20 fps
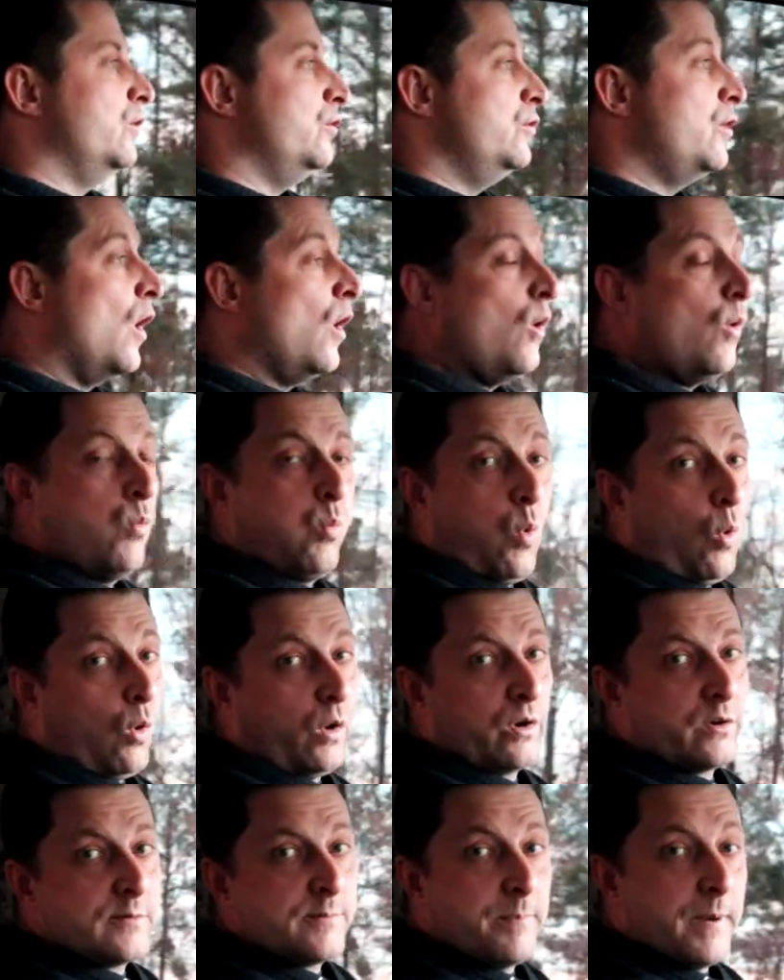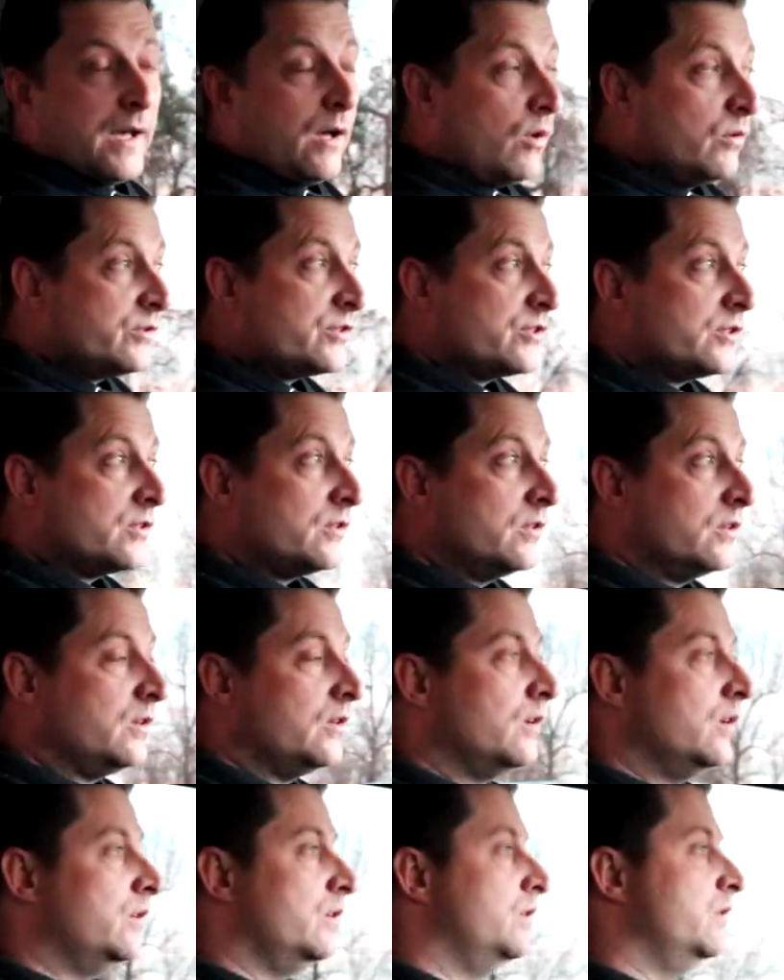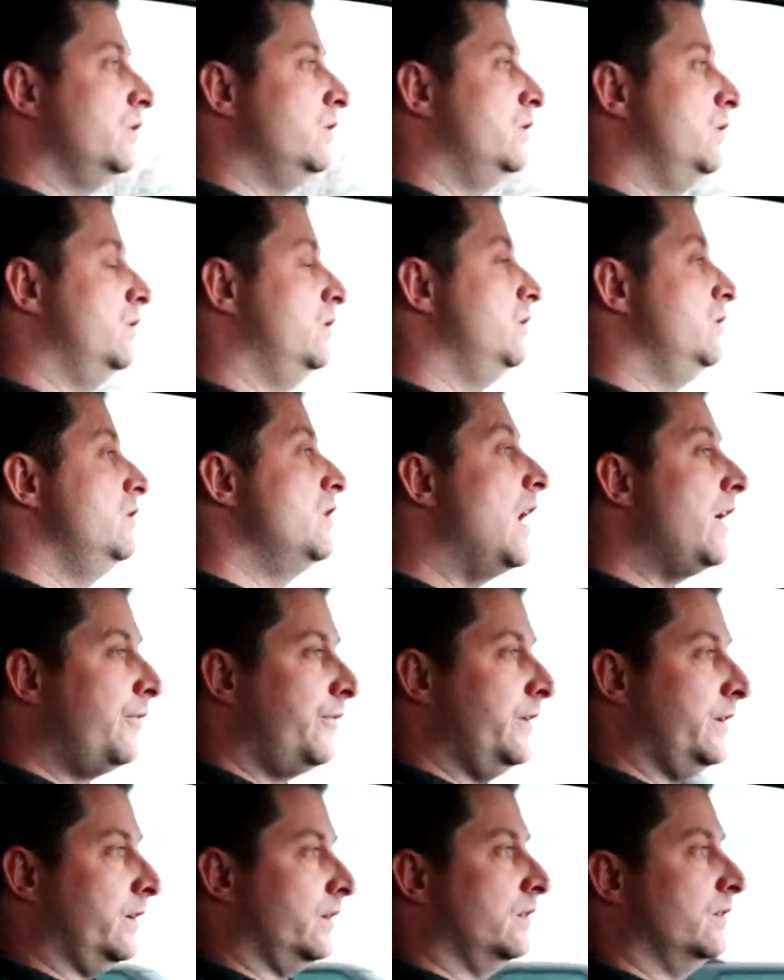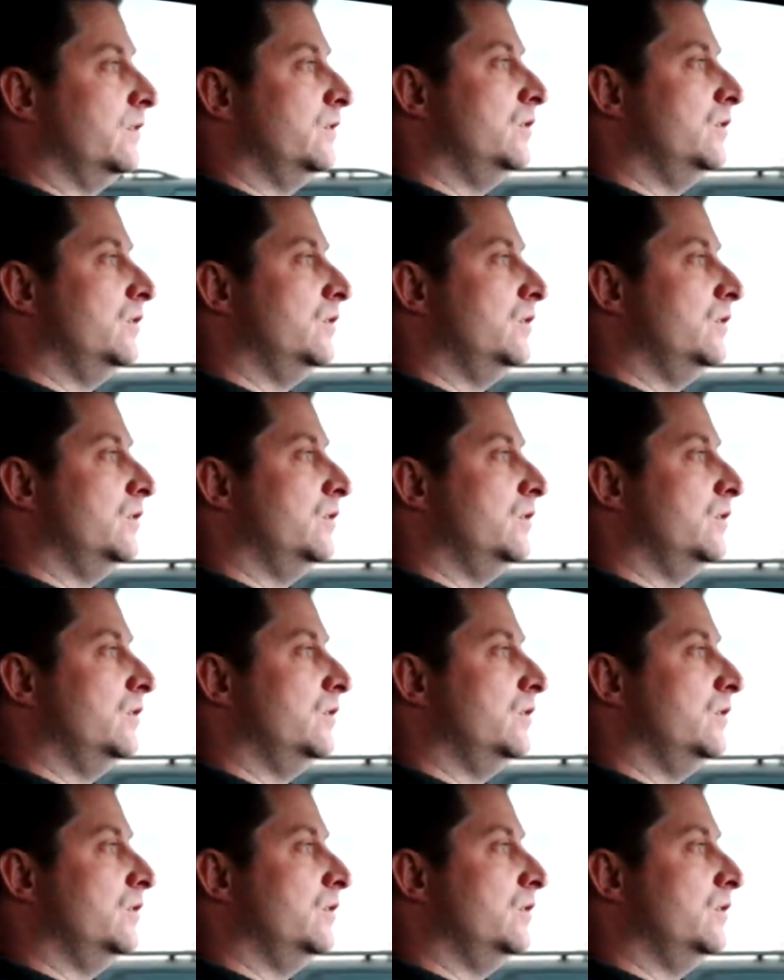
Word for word: no worn belts, nothing.